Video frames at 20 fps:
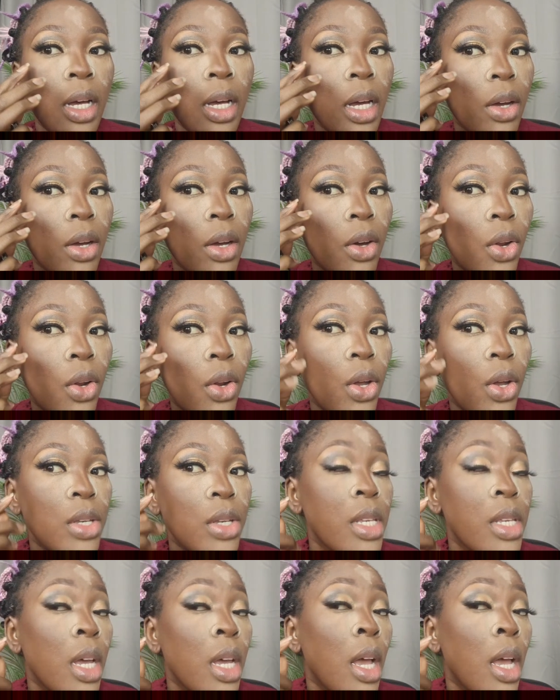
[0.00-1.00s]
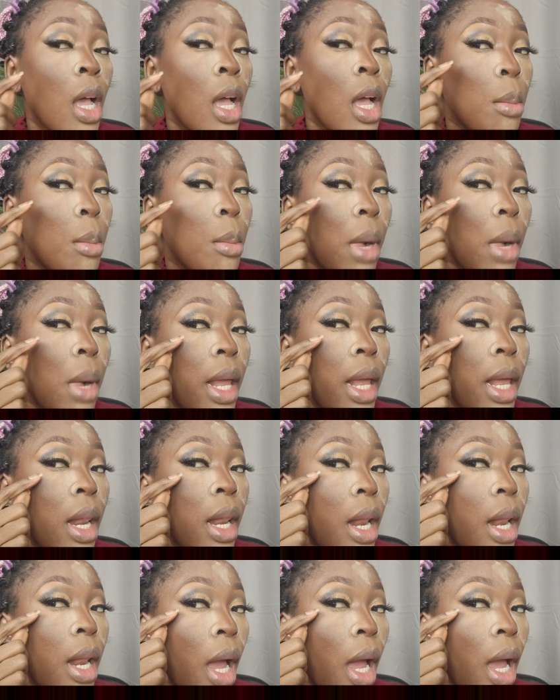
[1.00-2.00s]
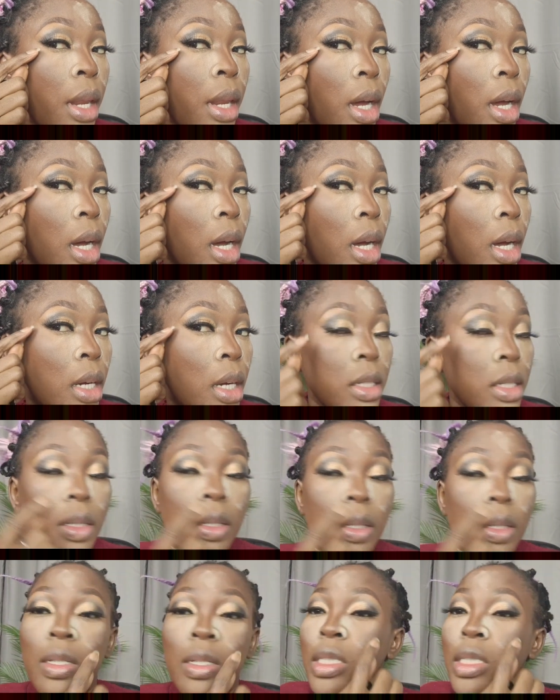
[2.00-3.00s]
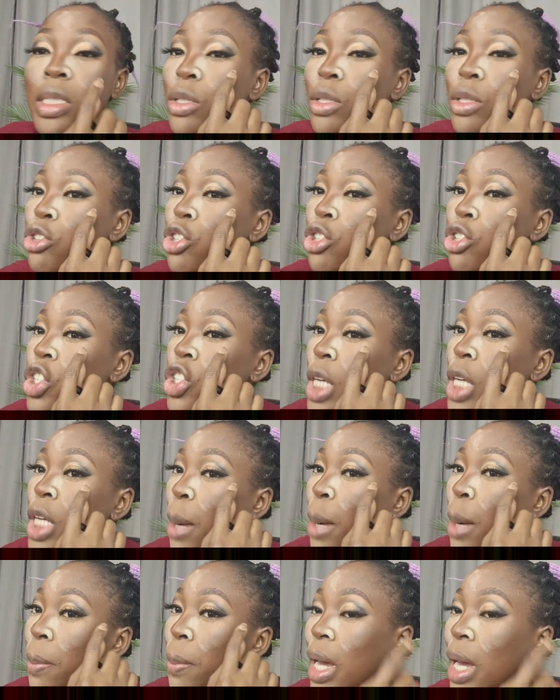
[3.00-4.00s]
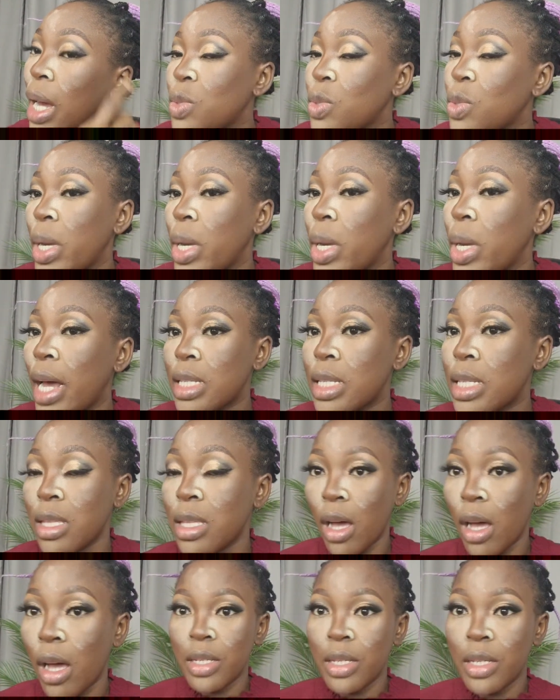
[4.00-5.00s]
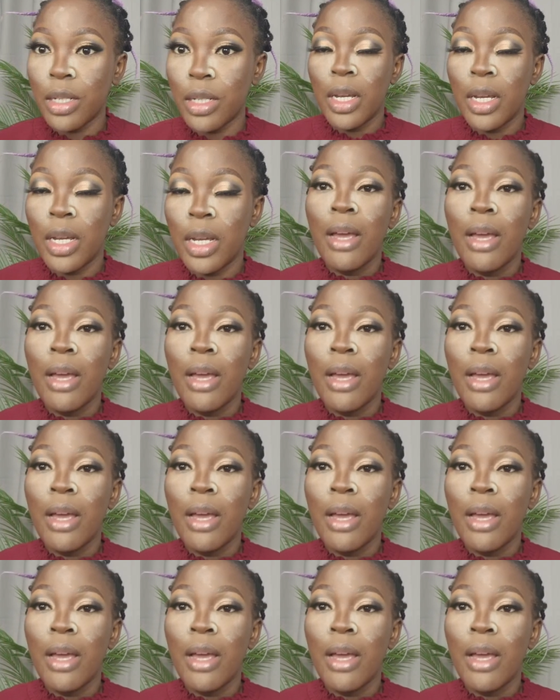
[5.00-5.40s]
colors, my liner is still sharp as when I started.